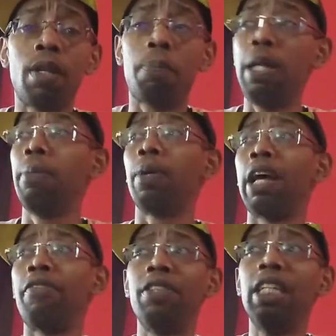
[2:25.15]
People
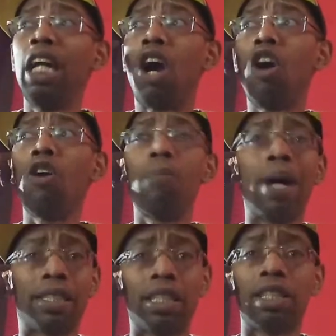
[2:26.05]
have heard my
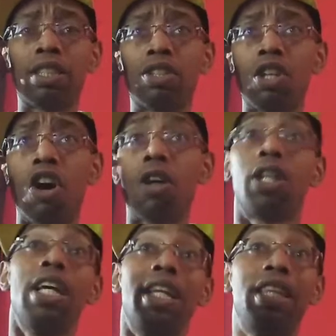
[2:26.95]
sister talk.
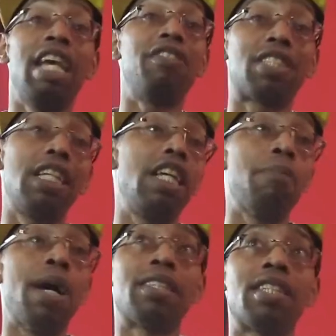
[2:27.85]
They've seen
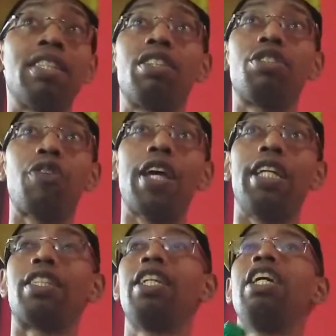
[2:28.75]
my sister's face.